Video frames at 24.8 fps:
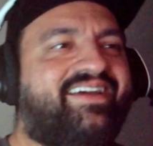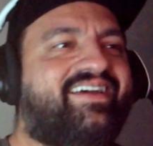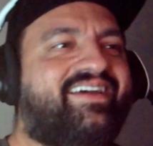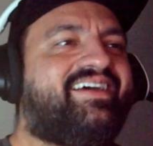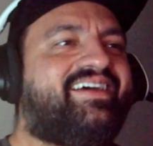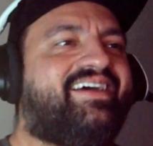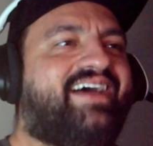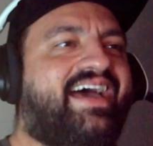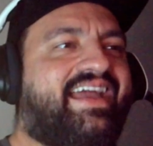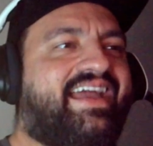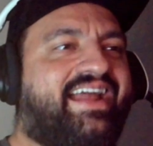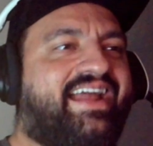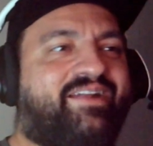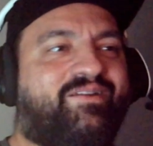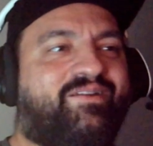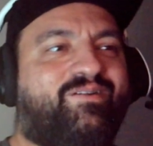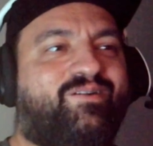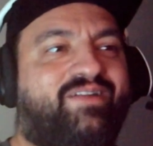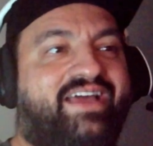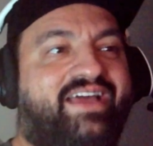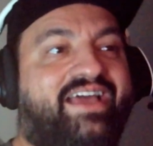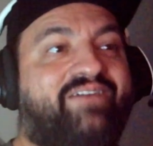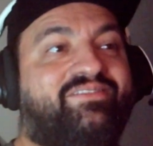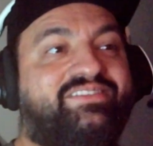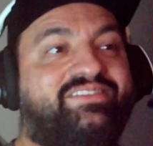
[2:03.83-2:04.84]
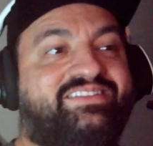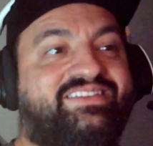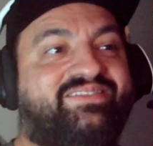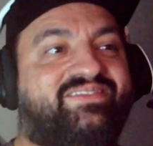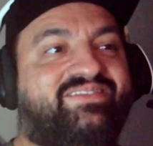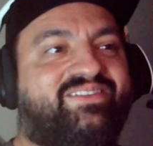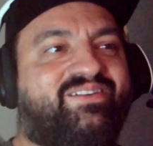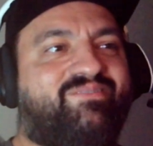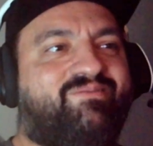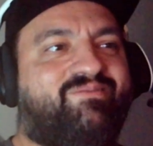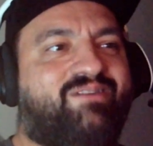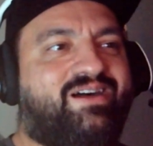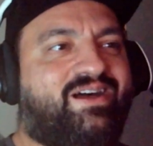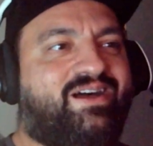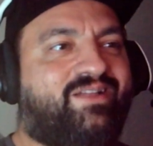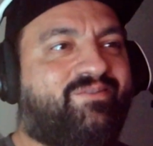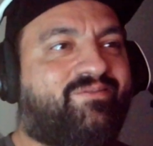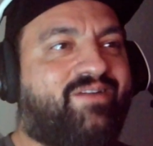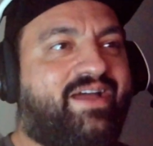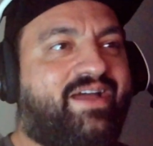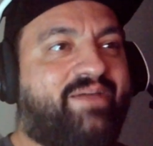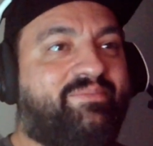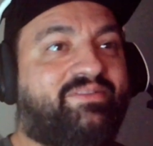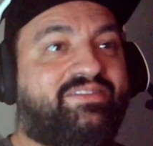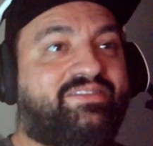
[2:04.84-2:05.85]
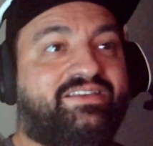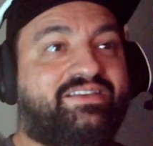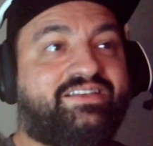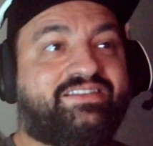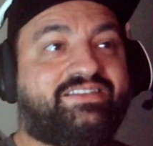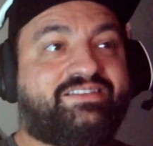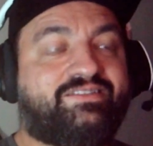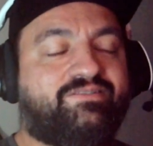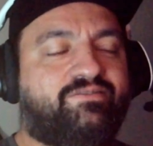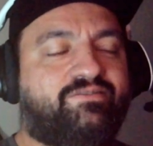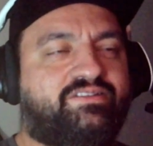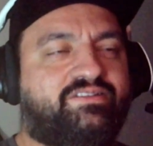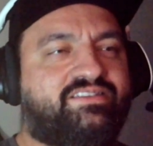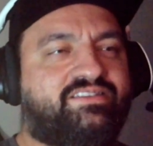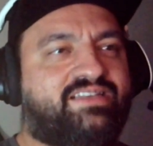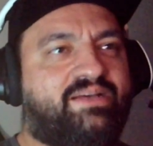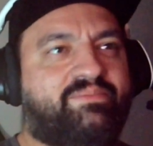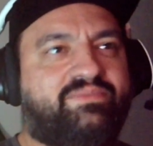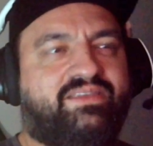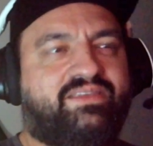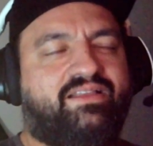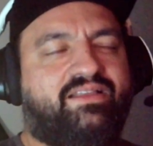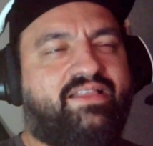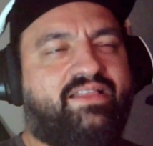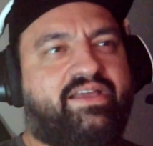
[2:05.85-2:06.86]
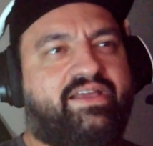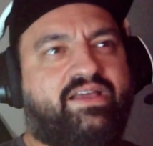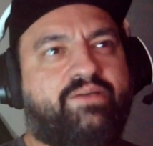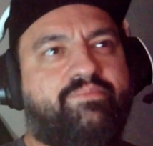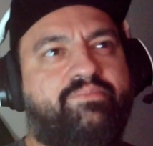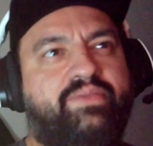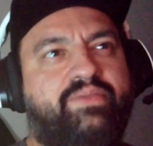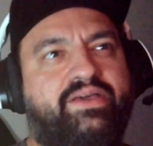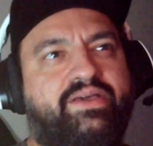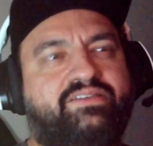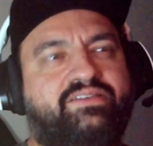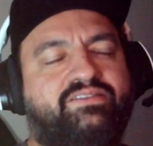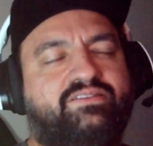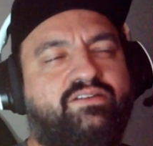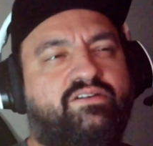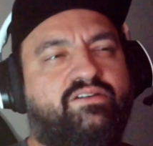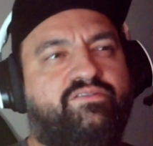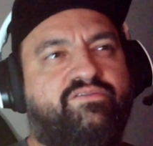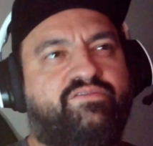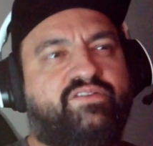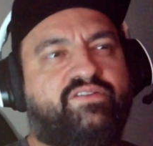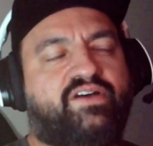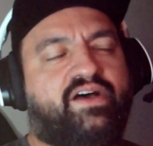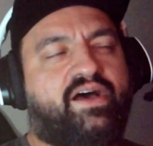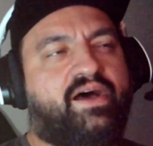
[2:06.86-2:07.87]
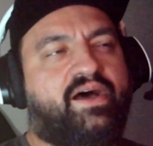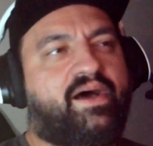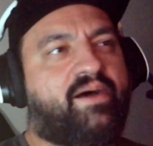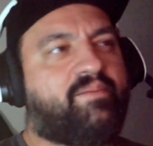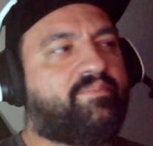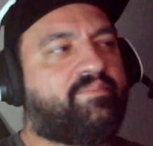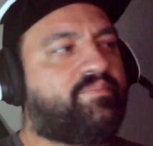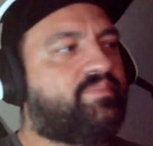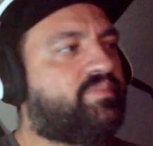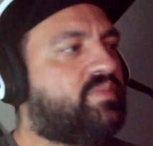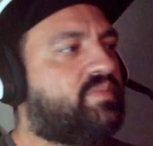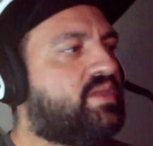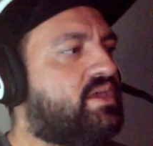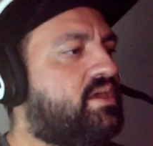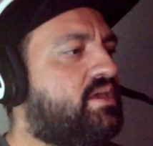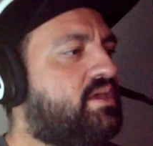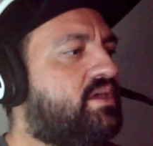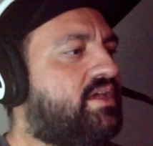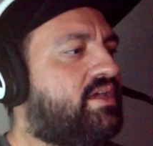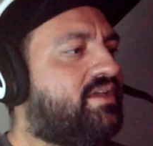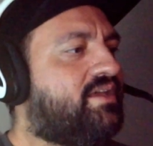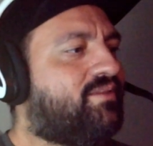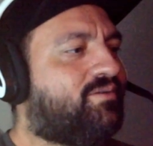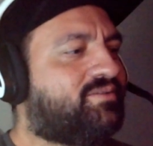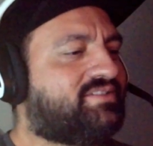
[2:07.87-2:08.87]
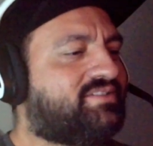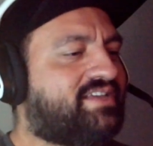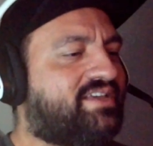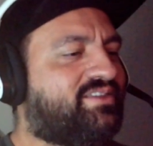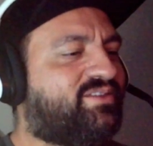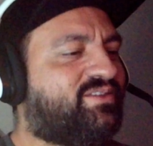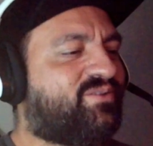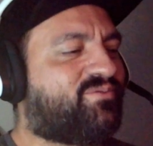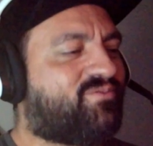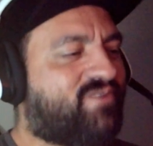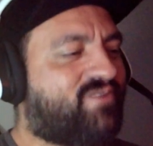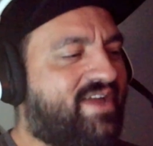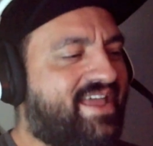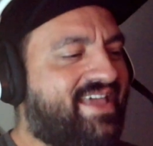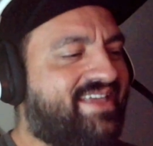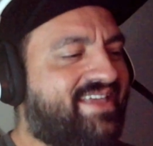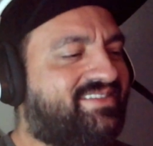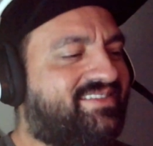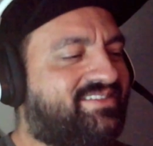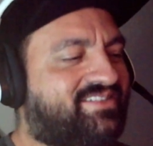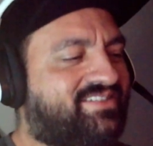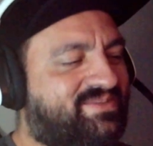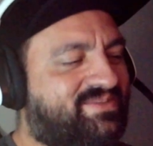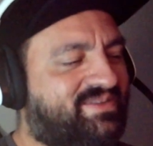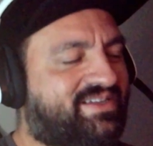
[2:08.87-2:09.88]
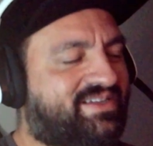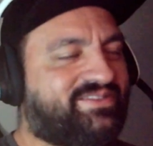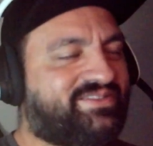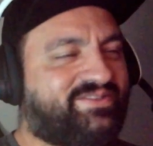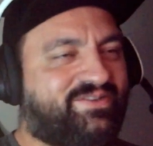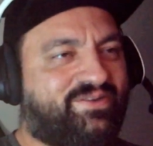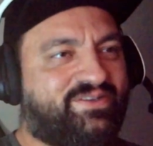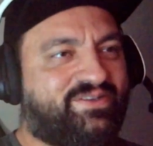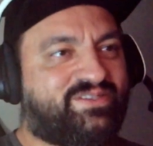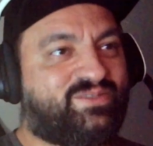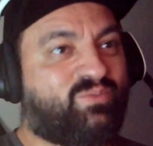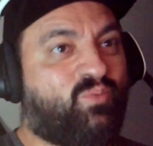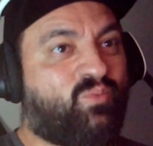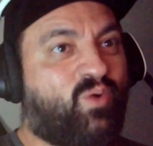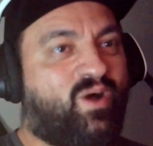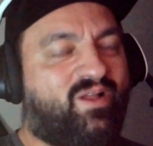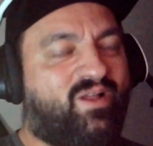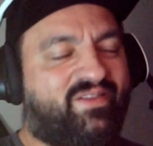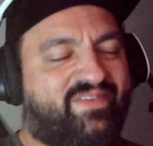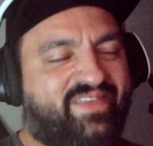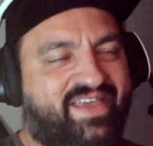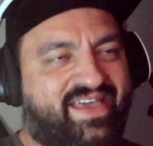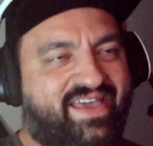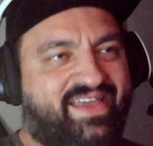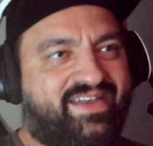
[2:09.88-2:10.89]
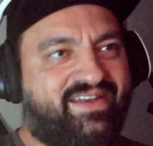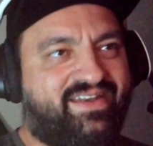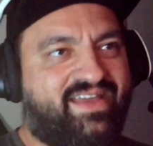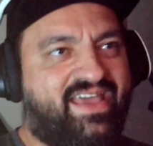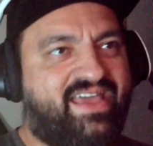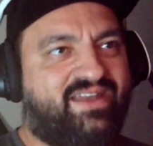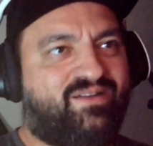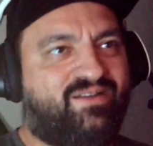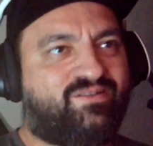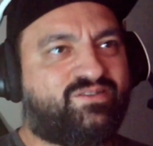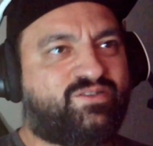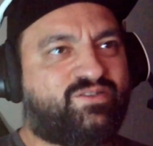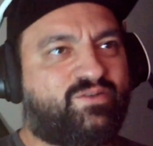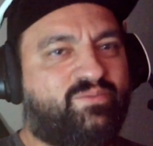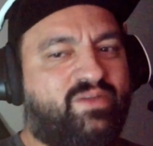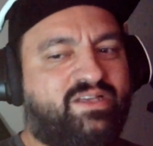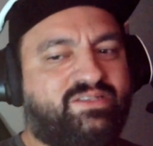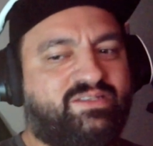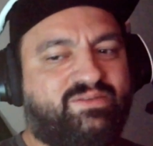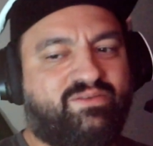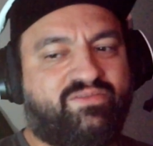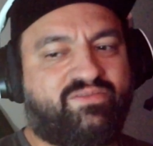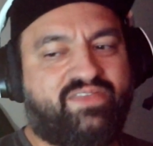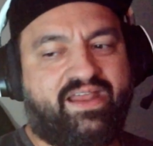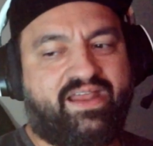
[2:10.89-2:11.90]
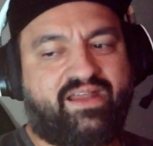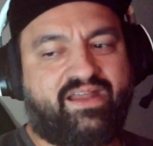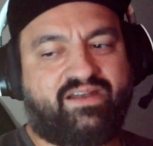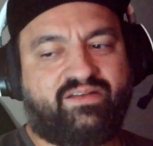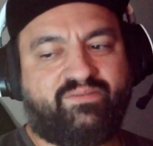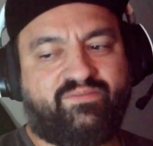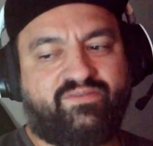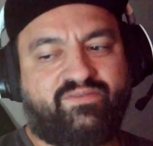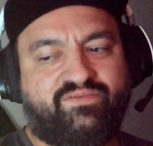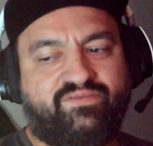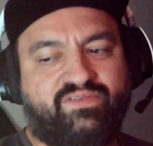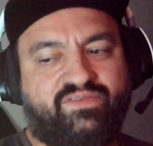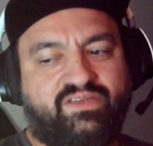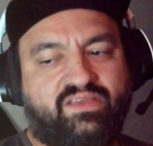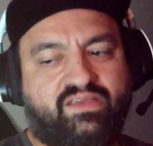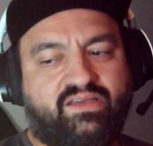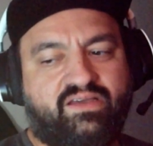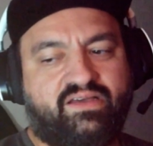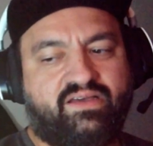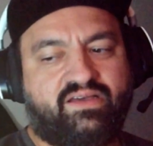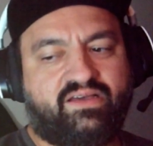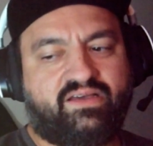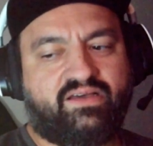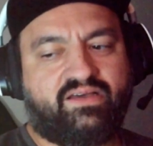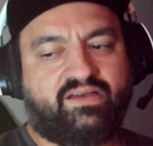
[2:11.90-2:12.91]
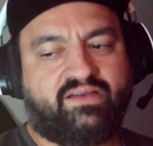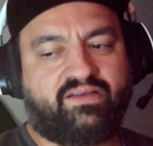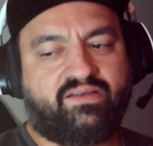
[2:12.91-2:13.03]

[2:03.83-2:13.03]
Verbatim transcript: and I don't know, I haven't seen it in a while, right? But this looks something like a mix of um, it looks like the raid, just because you know it's walled in, and also reminds me of that other movie, uh,